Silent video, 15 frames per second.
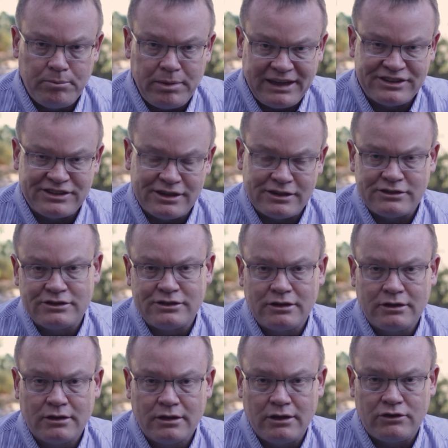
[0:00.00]
basis
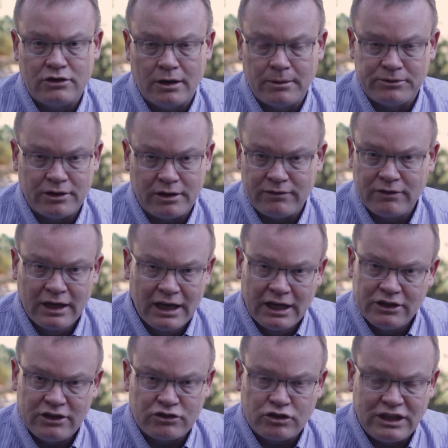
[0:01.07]
in terms of
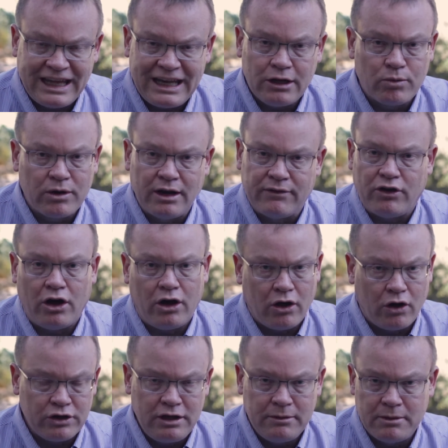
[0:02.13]
just getting rid of
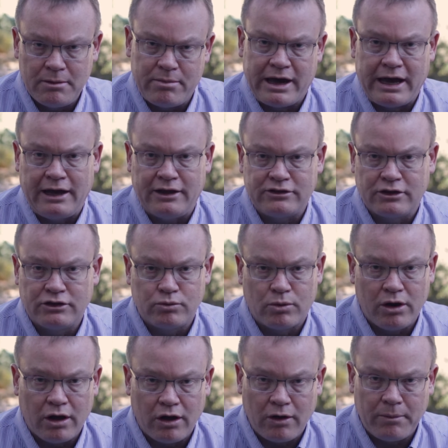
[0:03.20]
all human bias because
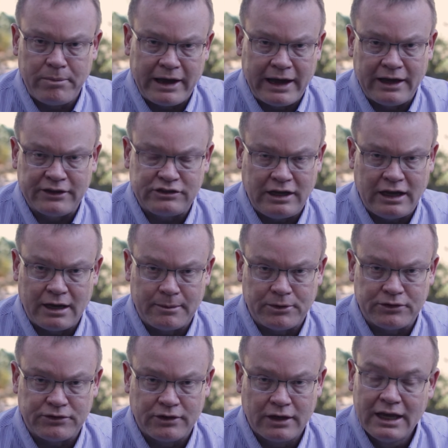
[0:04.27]
we're all biased
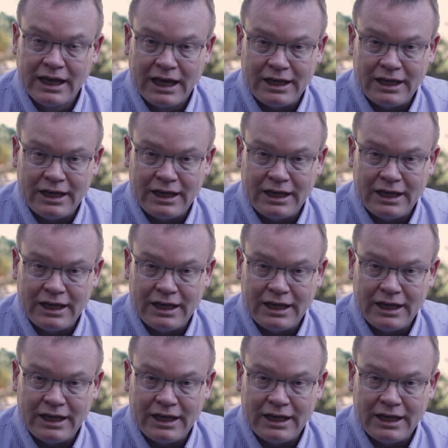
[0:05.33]
animals.